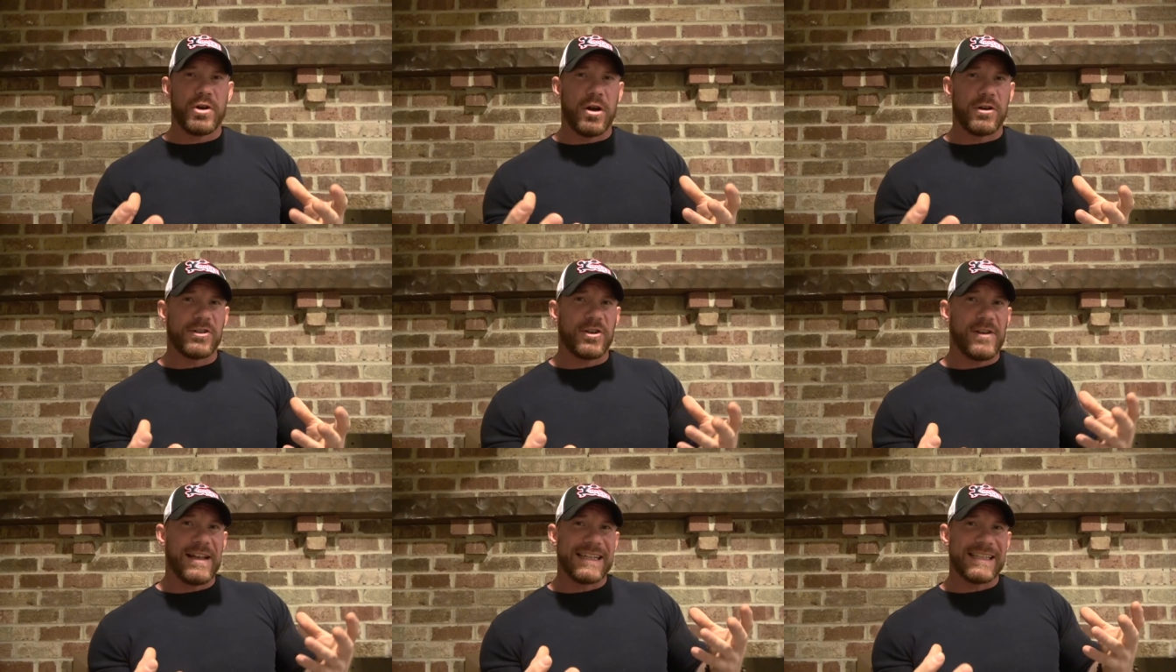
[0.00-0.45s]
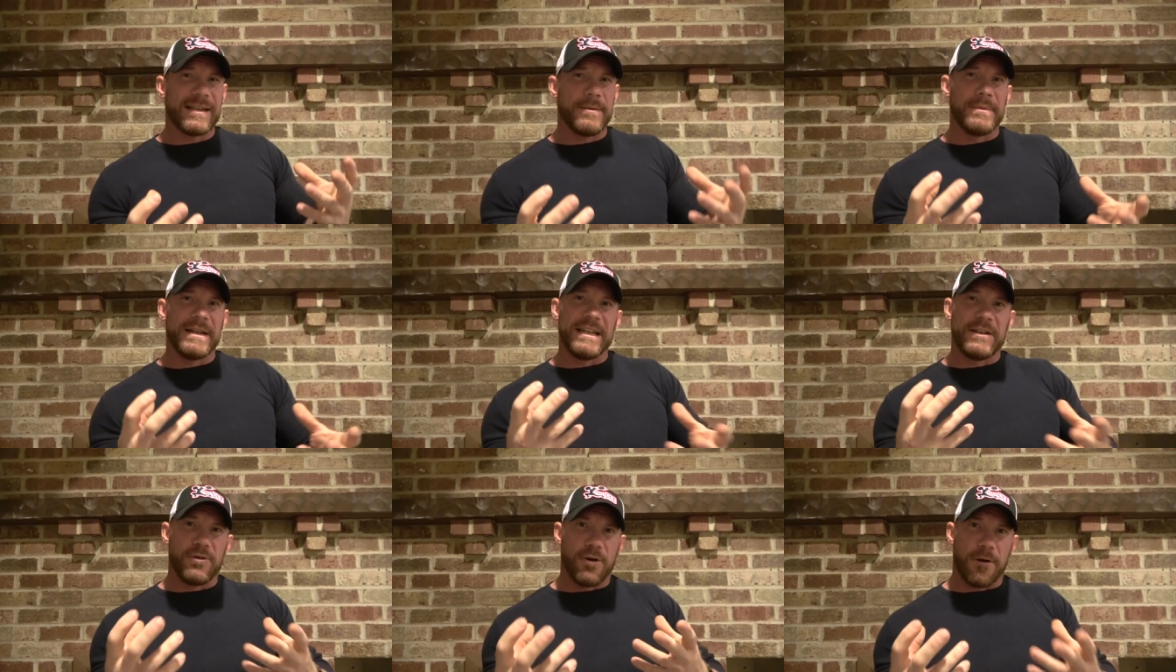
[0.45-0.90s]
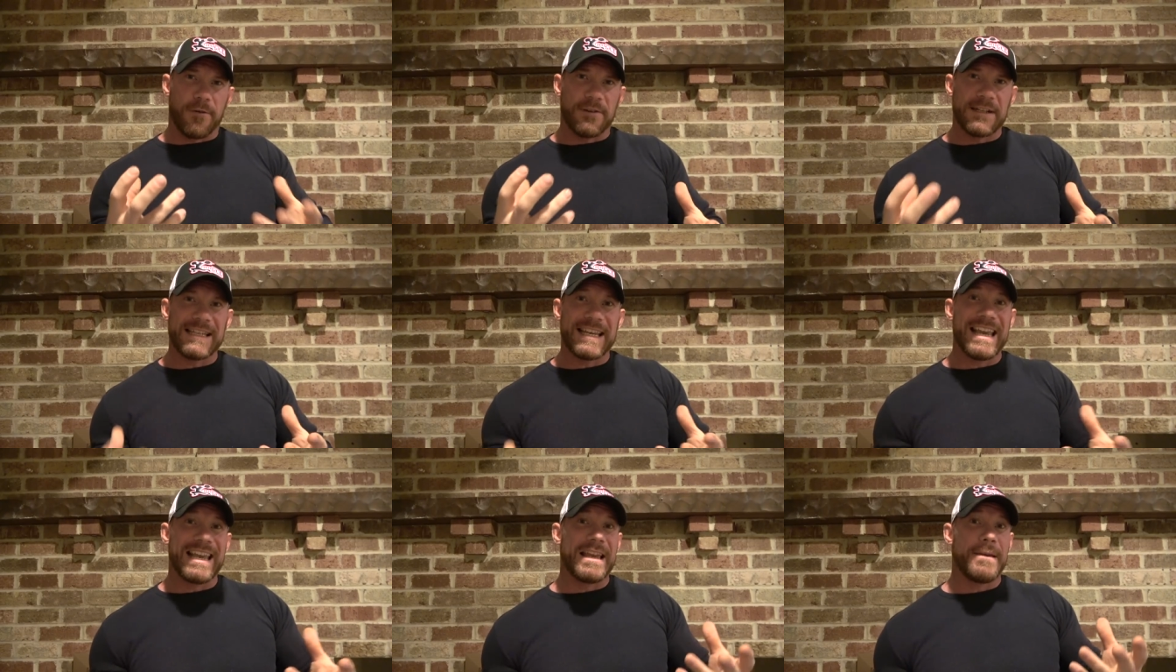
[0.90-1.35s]
would also get some
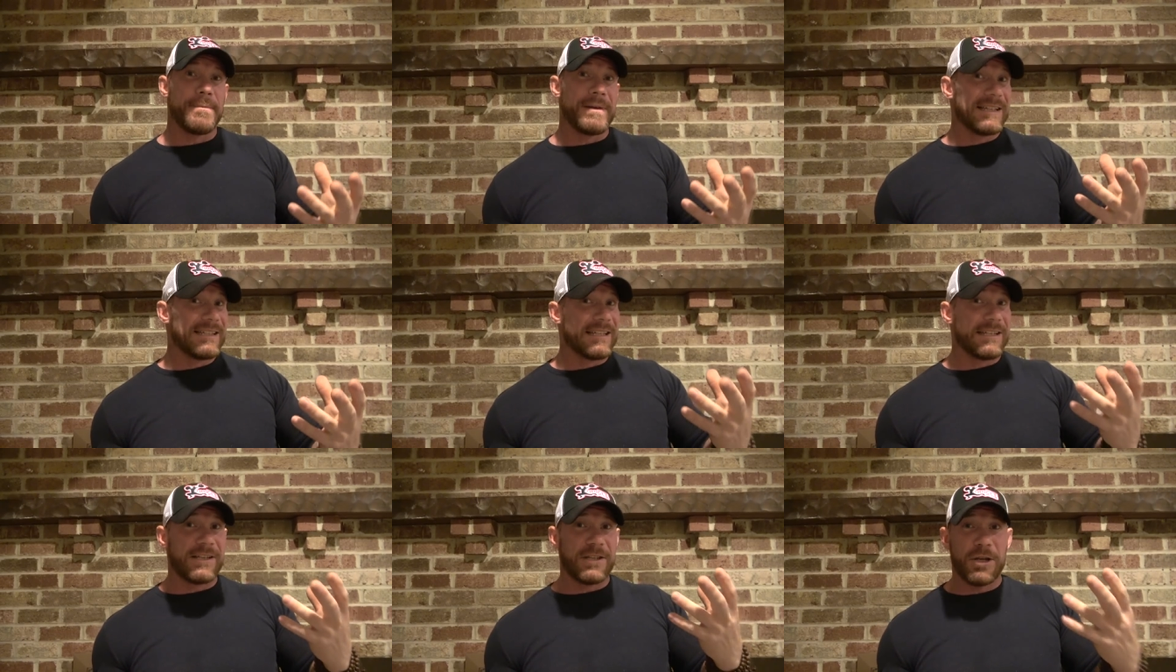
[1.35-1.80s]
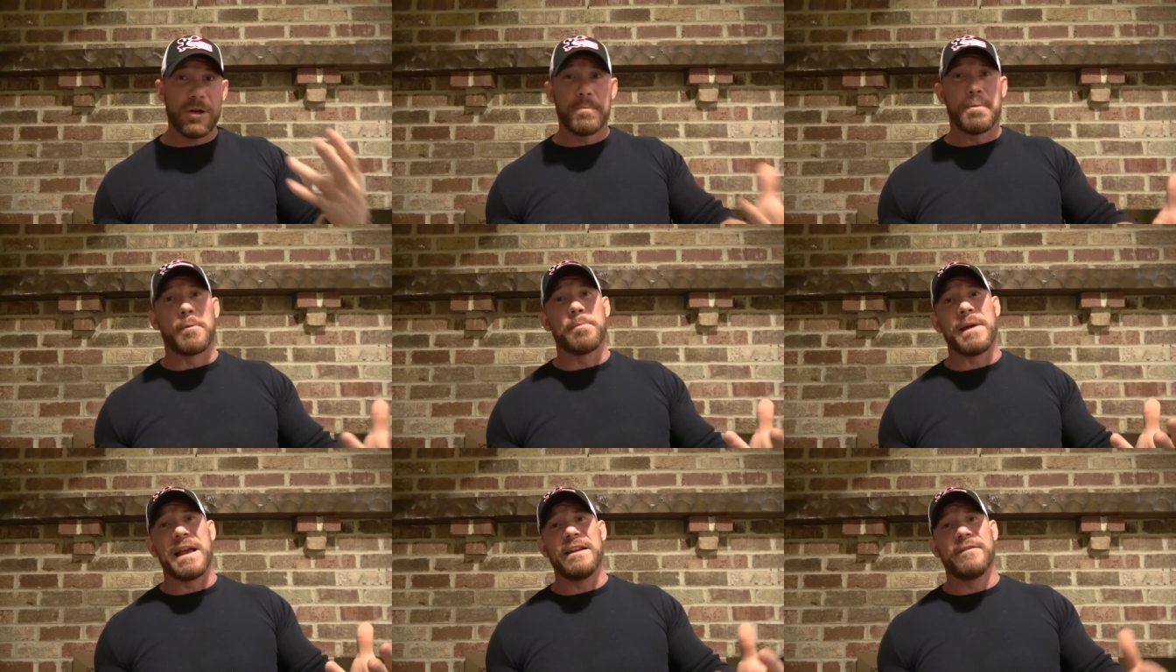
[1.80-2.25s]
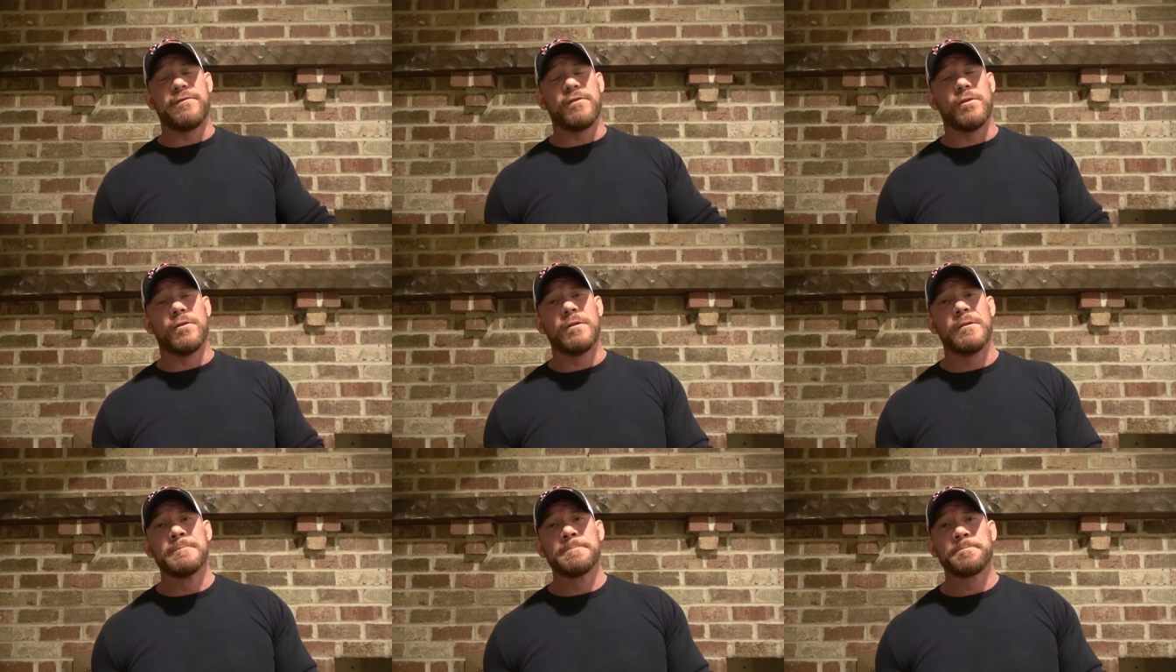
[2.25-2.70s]
endorphins. Kicking because it's super
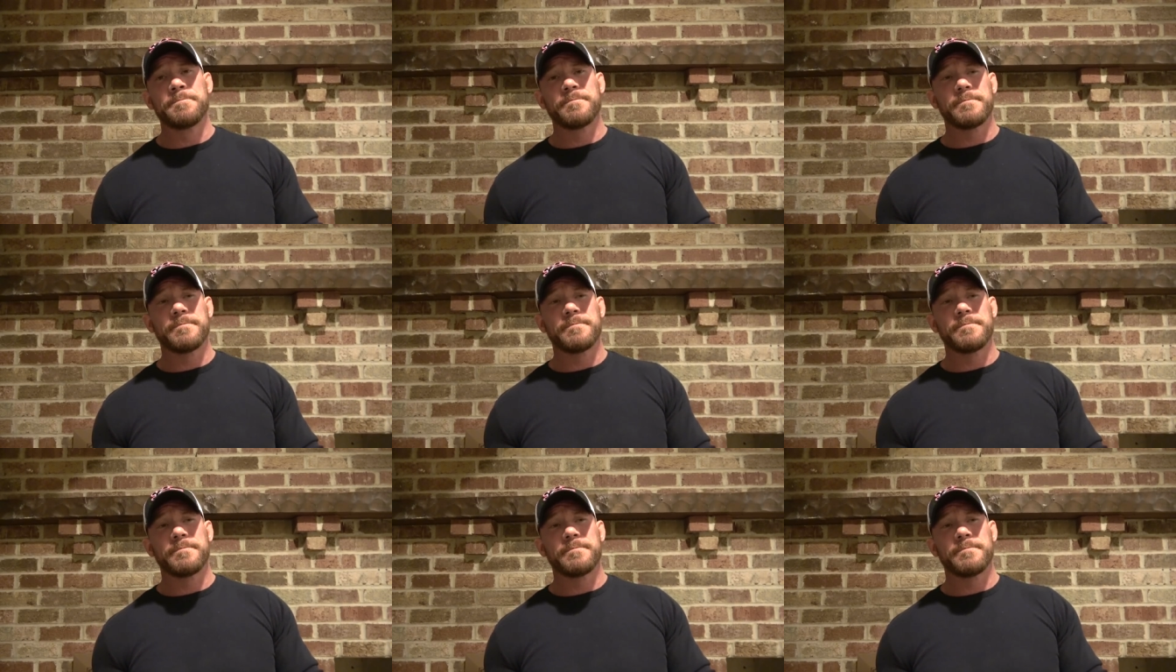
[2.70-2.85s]
painful,